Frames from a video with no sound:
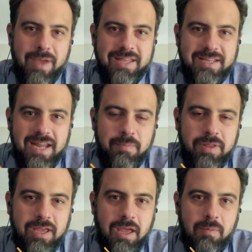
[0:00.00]
Matt
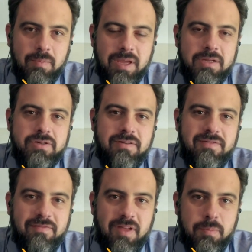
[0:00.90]
DiNapoli. I'm a manager of
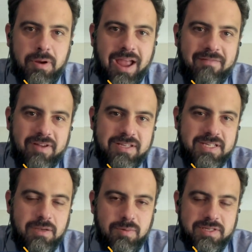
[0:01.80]
developer
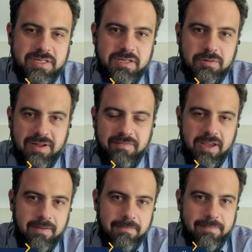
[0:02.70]
advocacy with Cisco DevNet.